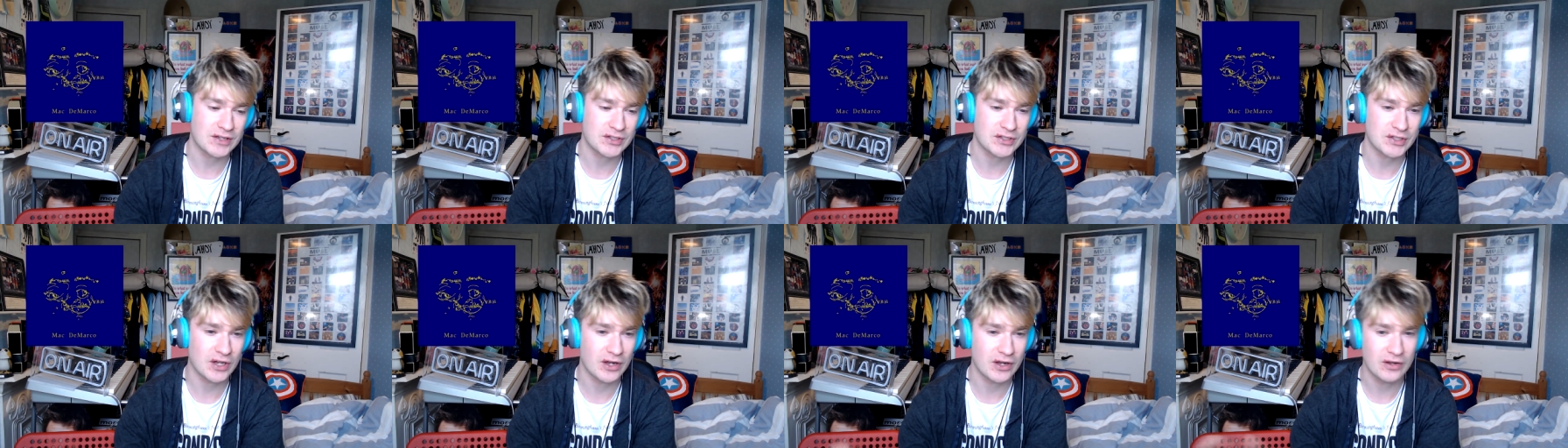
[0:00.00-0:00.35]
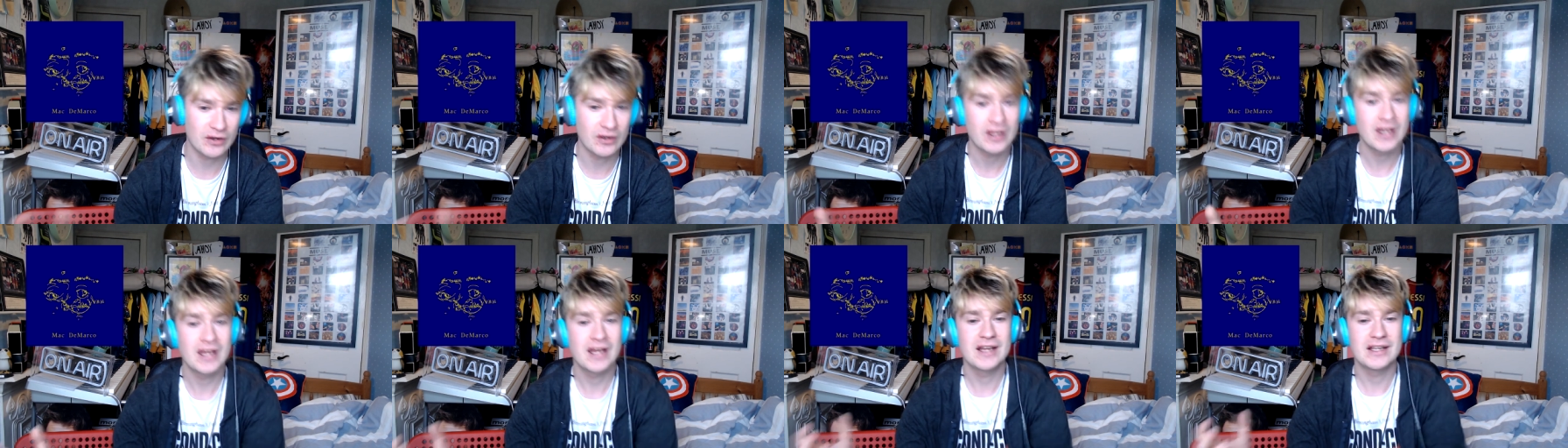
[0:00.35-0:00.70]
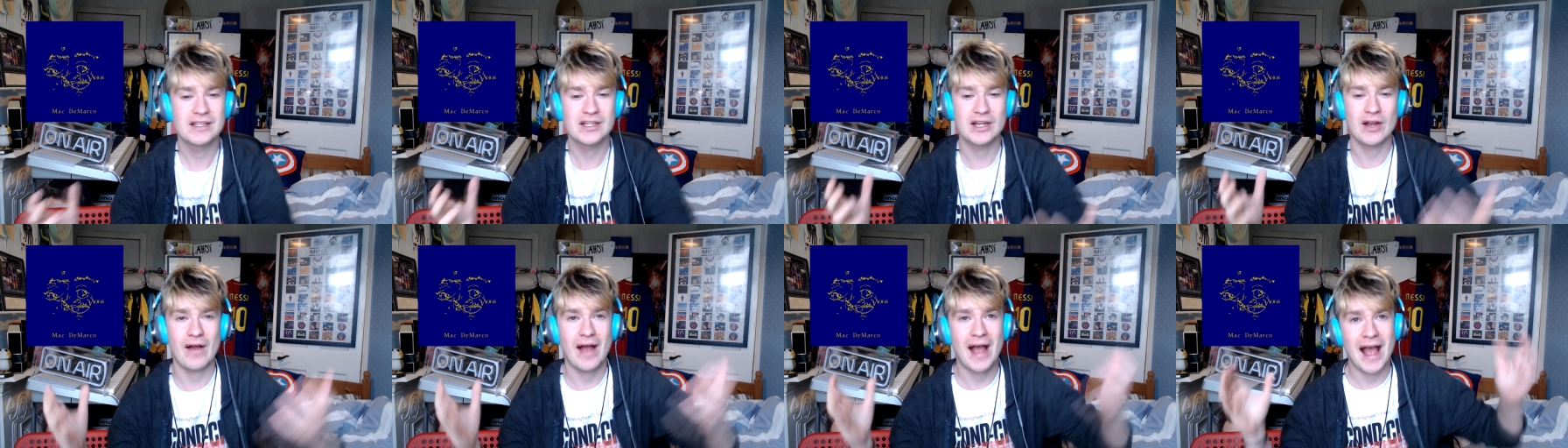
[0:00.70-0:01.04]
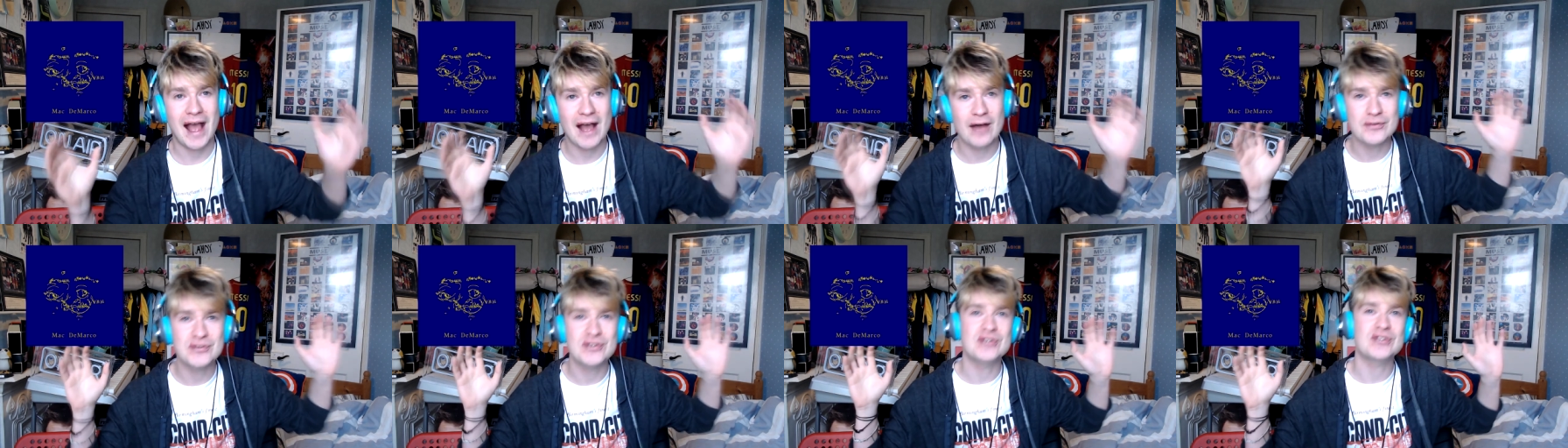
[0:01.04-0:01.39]
So,
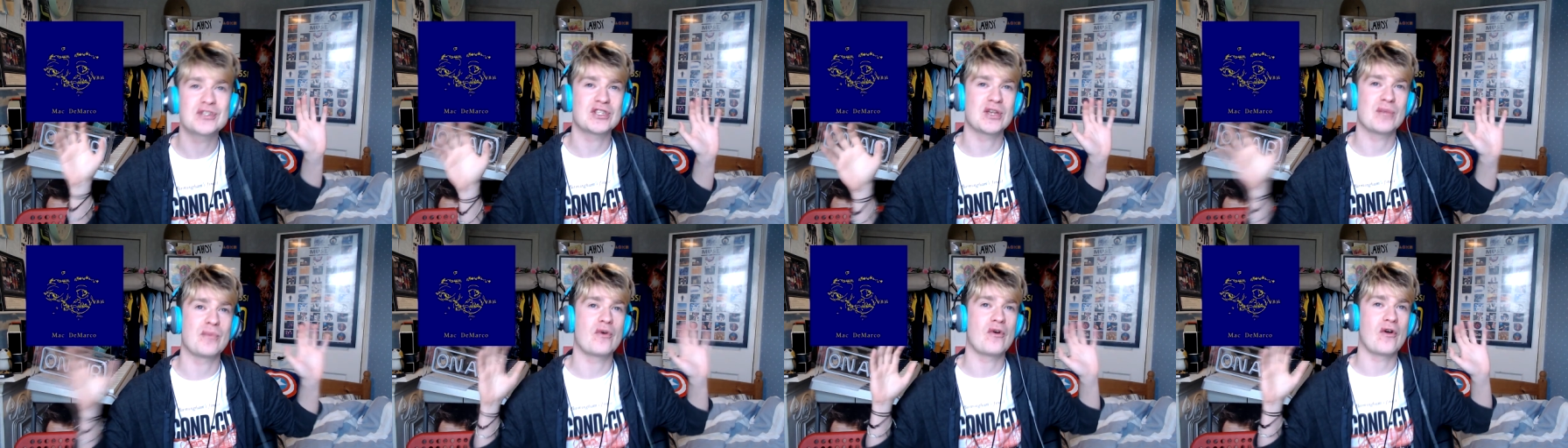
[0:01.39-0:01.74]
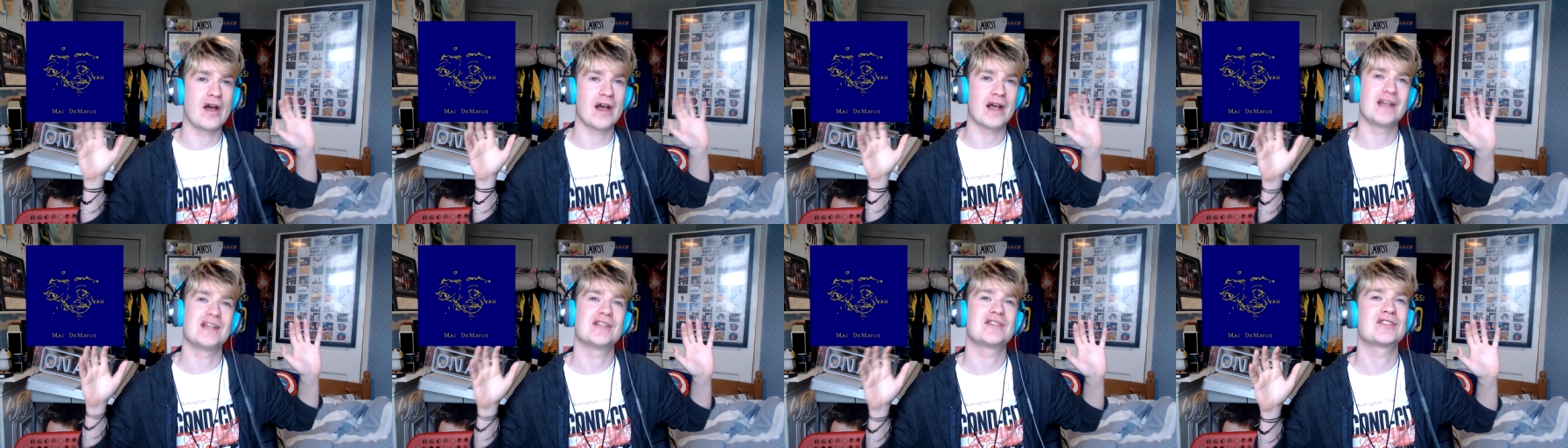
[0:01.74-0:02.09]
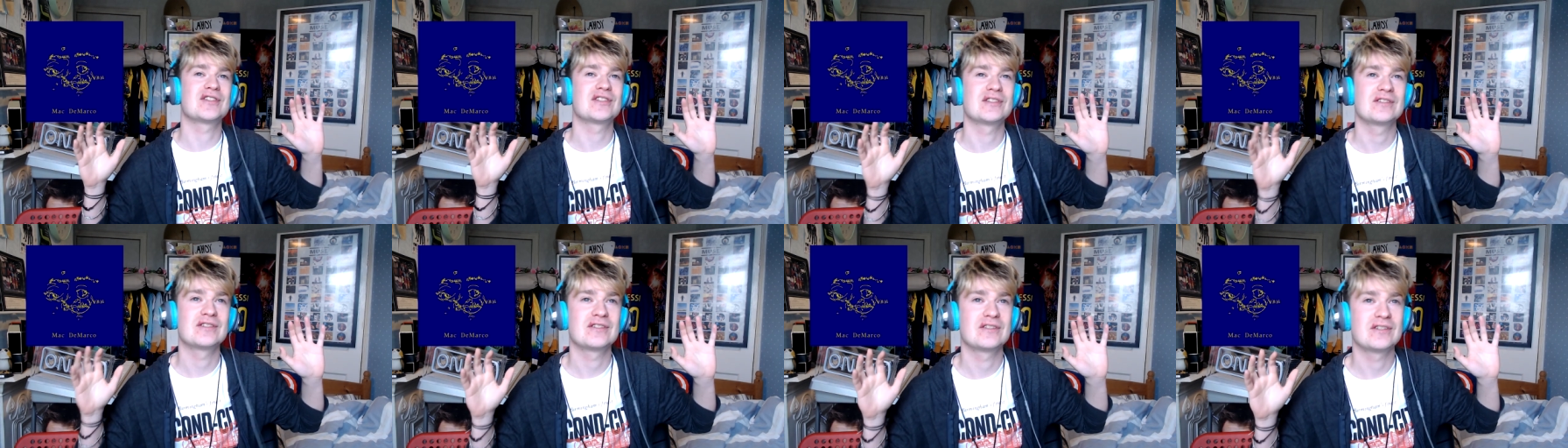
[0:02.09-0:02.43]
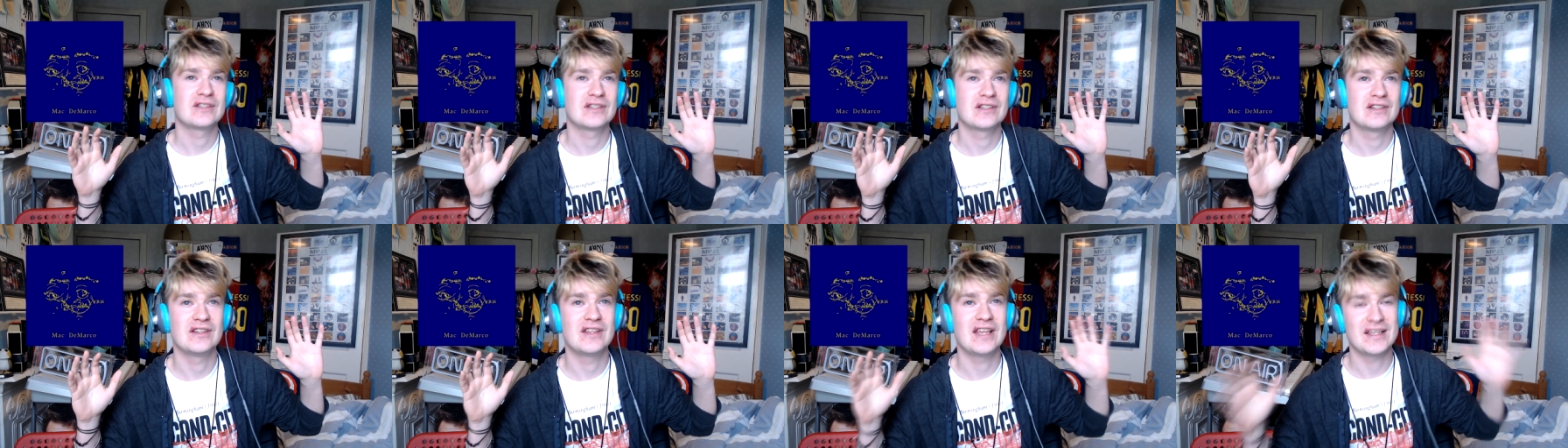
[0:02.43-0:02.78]
how do you summarize
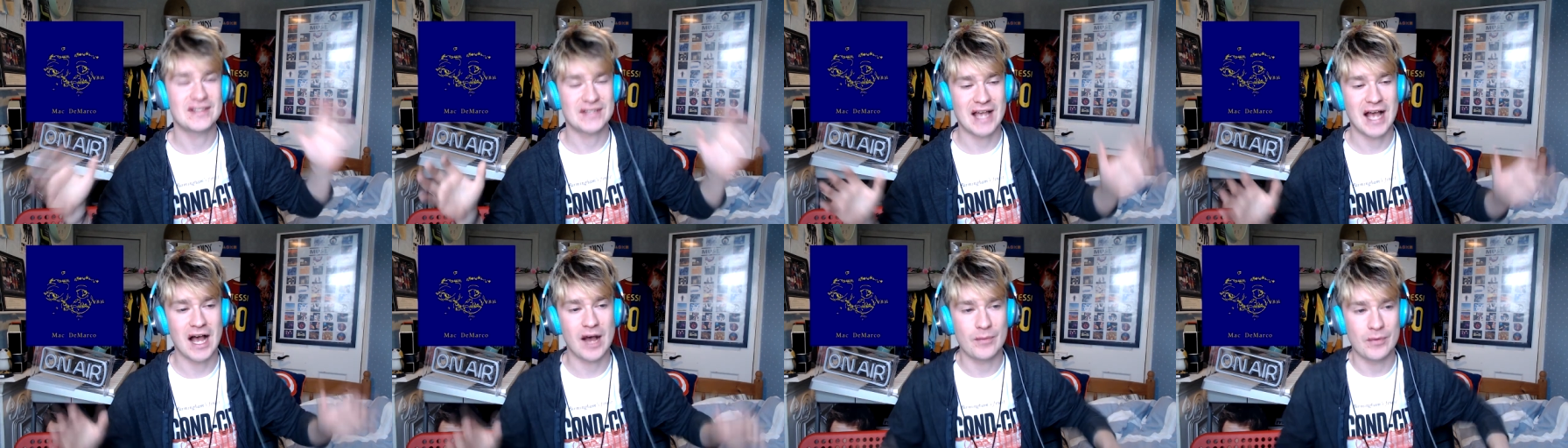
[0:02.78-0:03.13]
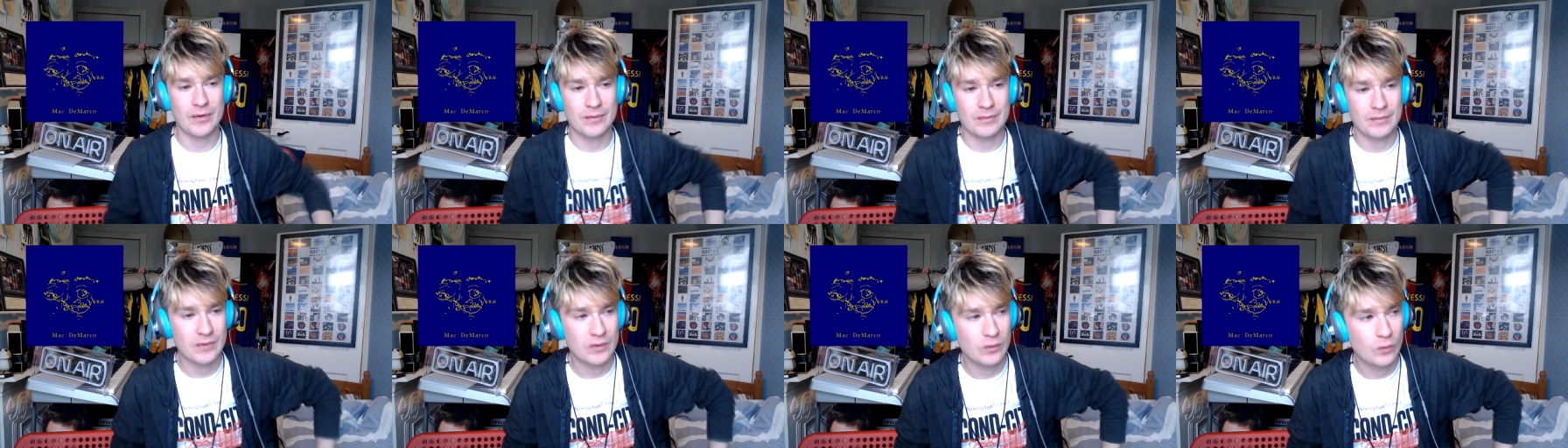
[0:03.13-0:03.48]
this album,